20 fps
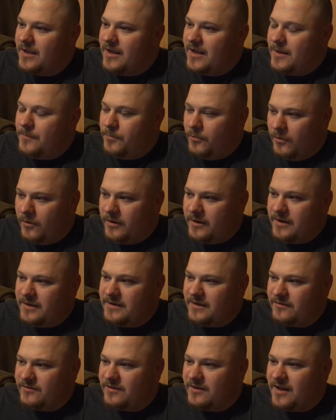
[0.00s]
He
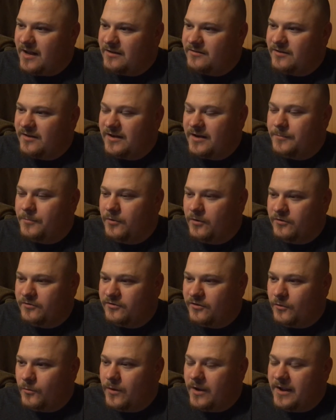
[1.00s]
disconnects it and he
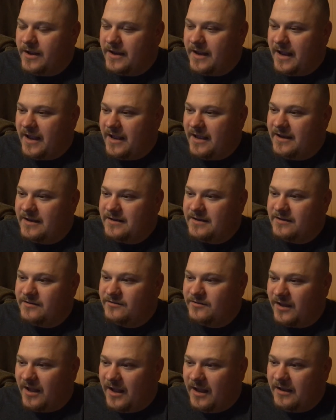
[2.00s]
pulls it away and
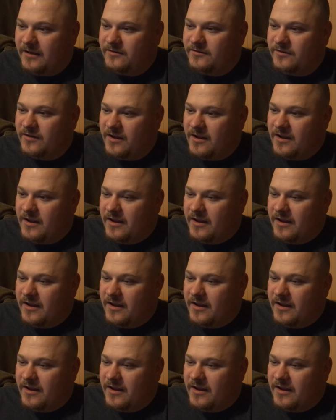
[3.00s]
decides